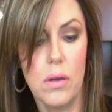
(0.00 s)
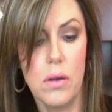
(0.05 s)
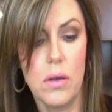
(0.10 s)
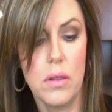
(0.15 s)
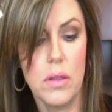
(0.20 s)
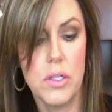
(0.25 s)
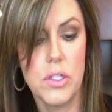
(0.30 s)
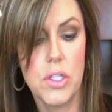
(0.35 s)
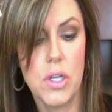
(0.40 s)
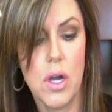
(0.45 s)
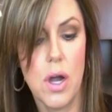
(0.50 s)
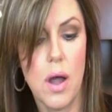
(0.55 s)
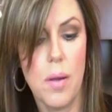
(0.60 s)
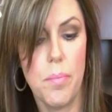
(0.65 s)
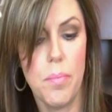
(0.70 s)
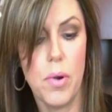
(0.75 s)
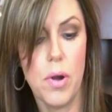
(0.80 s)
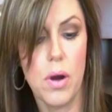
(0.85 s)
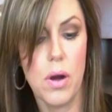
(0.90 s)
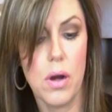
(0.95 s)
on the
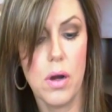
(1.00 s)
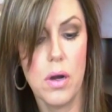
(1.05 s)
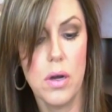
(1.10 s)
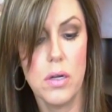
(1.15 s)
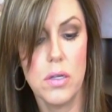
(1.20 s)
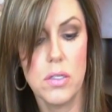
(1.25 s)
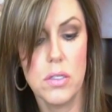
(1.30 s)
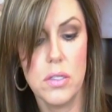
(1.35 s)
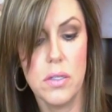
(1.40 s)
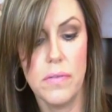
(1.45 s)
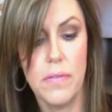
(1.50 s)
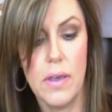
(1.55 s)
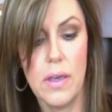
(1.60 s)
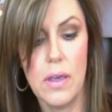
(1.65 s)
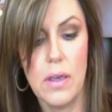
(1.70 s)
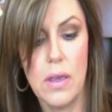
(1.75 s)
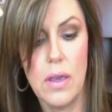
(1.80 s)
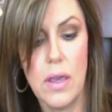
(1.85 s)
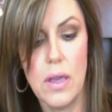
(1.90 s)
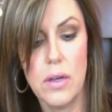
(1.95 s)
top part, if I
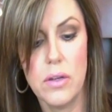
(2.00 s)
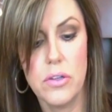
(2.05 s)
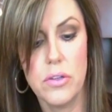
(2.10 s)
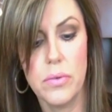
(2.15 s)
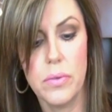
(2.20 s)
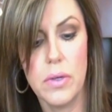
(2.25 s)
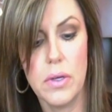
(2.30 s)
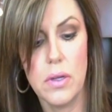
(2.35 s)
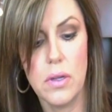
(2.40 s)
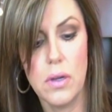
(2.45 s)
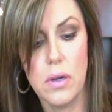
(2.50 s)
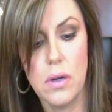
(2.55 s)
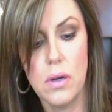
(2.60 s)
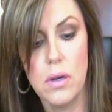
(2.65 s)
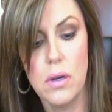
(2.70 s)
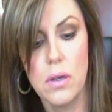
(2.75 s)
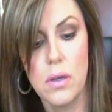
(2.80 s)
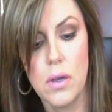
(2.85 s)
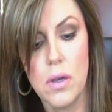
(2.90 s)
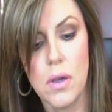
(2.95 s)
can get to it
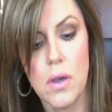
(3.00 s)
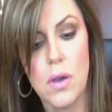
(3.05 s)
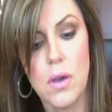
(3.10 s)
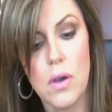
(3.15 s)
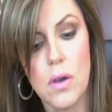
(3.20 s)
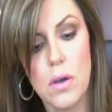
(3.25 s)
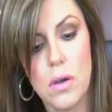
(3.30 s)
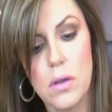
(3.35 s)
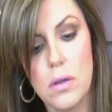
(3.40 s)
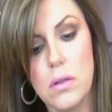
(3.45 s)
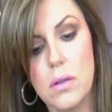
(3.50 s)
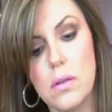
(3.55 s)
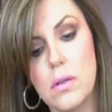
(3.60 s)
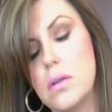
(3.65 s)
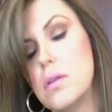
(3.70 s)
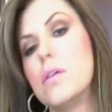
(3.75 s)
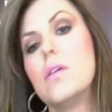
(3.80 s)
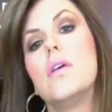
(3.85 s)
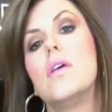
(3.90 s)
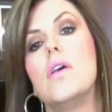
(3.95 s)
here,
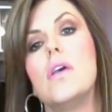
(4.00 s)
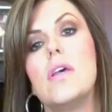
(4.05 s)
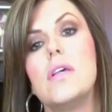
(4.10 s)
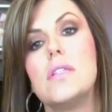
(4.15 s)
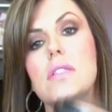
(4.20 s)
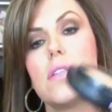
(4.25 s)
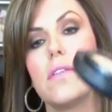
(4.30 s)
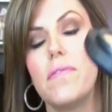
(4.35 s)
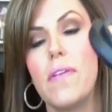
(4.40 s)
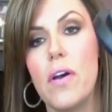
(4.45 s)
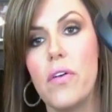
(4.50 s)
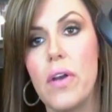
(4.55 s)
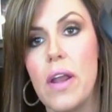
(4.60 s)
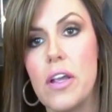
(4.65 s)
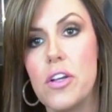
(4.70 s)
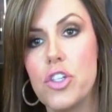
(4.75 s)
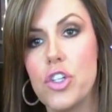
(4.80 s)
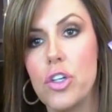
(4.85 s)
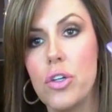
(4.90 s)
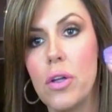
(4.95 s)
is the
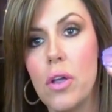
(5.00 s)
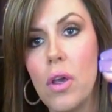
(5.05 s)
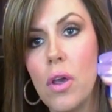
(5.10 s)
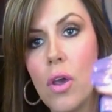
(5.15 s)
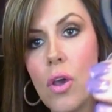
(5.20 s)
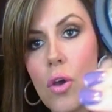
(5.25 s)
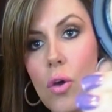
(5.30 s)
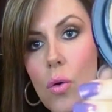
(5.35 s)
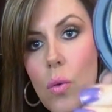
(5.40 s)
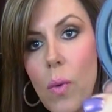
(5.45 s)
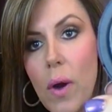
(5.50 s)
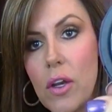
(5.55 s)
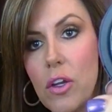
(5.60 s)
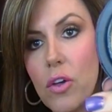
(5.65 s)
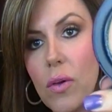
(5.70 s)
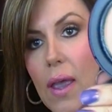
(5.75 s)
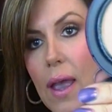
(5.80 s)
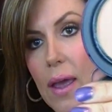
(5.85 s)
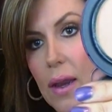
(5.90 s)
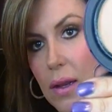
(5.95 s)
foundation. When
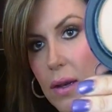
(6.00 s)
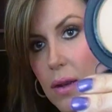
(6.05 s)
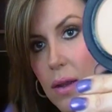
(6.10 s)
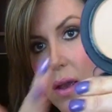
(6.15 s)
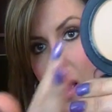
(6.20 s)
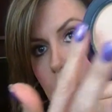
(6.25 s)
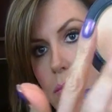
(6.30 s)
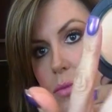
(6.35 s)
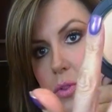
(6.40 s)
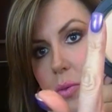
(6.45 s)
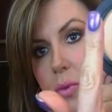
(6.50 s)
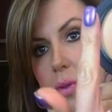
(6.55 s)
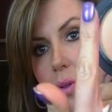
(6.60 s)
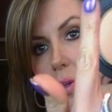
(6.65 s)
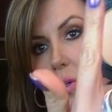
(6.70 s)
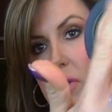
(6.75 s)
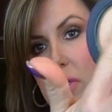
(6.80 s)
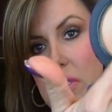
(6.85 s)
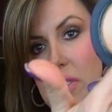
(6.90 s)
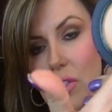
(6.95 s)
you get it, it comes with a
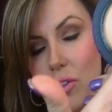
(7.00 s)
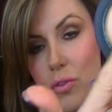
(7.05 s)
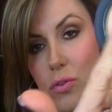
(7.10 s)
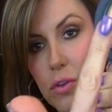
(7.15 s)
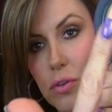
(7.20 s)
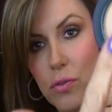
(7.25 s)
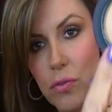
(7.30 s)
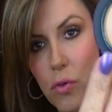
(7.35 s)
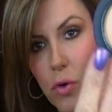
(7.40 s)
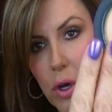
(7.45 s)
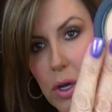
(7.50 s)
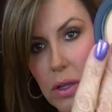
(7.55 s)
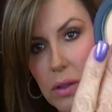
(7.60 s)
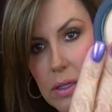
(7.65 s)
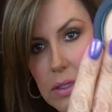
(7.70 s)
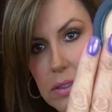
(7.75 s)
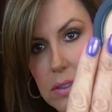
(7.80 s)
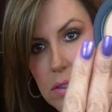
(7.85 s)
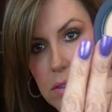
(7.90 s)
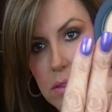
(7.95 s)
little silver foil
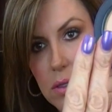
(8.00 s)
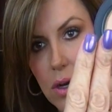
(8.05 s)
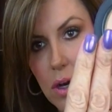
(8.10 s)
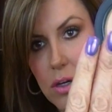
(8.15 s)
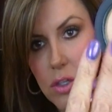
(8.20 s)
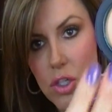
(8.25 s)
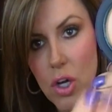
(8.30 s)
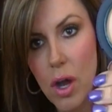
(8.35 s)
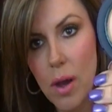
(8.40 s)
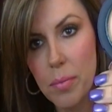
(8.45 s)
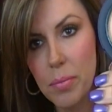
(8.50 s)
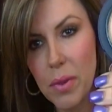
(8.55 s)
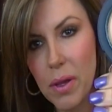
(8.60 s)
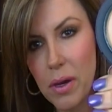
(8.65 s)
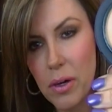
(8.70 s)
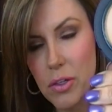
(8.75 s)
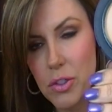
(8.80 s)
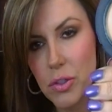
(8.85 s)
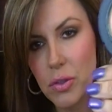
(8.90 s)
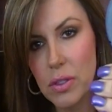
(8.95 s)
that's on top
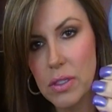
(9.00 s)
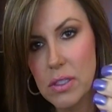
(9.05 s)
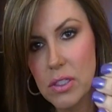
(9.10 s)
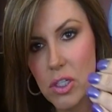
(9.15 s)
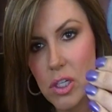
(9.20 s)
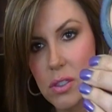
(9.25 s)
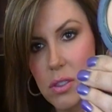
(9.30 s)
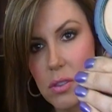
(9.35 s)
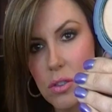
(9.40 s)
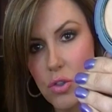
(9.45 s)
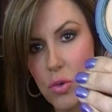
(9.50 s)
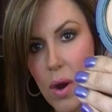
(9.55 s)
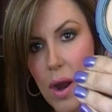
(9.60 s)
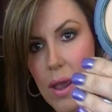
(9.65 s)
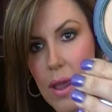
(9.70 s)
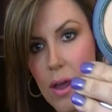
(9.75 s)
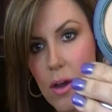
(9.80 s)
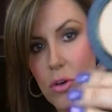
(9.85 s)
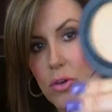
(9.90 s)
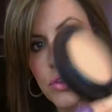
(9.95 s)
there so this doesn't
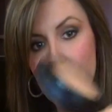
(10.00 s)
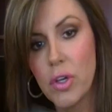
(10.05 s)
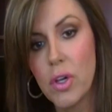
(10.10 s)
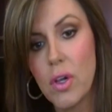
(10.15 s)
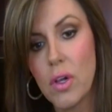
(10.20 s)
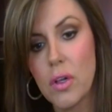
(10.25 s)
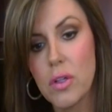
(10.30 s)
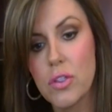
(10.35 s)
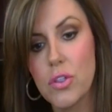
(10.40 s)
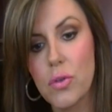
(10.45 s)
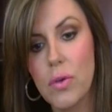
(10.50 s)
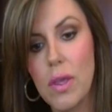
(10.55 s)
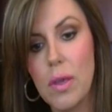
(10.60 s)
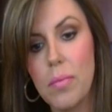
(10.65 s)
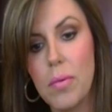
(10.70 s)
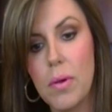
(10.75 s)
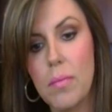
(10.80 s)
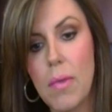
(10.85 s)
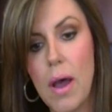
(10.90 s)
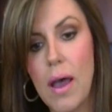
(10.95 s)
dry out. So
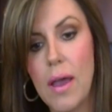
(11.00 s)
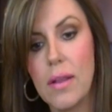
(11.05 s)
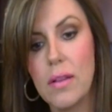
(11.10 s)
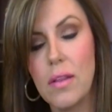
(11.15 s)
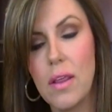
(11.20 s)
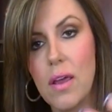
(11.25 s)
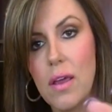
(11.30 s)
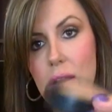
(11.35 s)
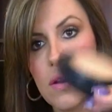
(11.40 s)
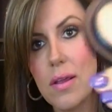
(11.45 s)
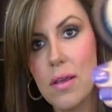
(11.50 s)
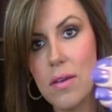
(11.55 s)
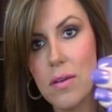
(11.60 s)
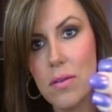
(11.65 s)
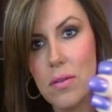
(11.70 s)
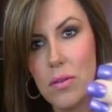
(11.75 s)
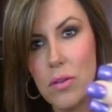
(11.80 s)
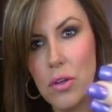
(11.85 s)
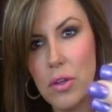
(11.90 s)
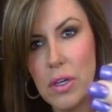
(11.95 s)
keep in mind that
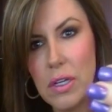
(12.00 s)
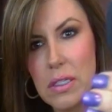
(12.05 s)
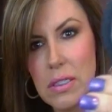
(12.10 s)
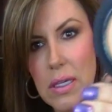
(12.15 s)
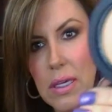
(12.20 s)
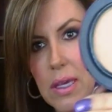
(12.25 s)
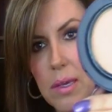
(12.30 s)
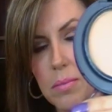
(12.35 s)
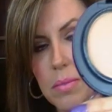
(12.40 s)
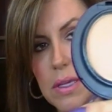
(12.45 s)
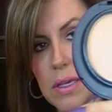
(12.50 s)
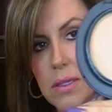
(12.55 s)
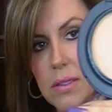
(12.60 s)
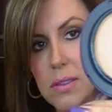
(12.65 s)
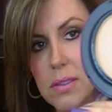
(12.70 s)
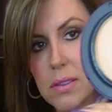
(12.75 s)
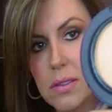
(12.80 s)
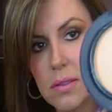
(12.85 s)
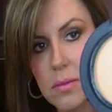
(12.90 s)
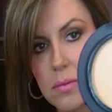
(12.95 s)
you need to keep
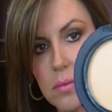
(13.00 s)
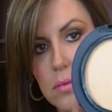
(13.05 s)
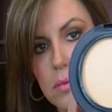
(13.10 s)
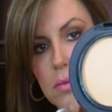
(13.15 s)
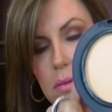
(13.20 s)
these